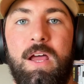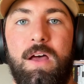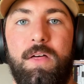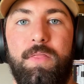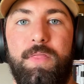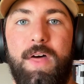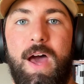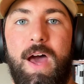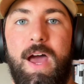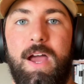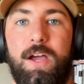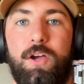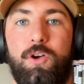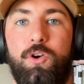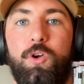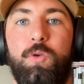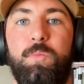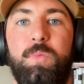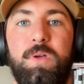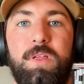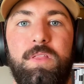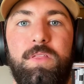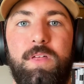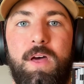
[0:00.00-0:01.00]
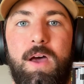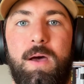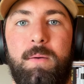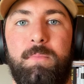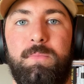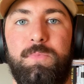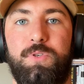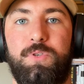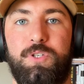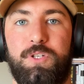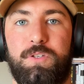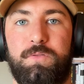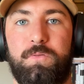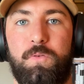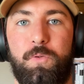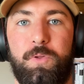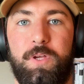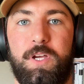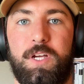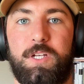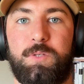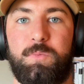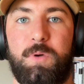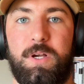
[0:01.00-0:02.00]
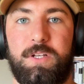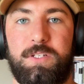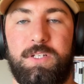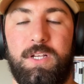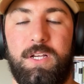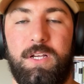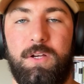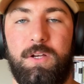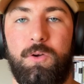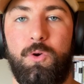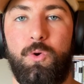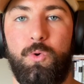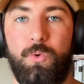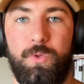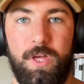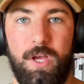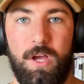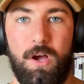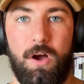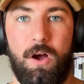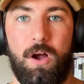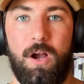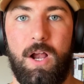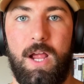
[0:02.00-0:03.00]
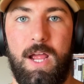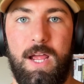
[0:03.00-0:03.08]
that could be them just fully expressing who they are,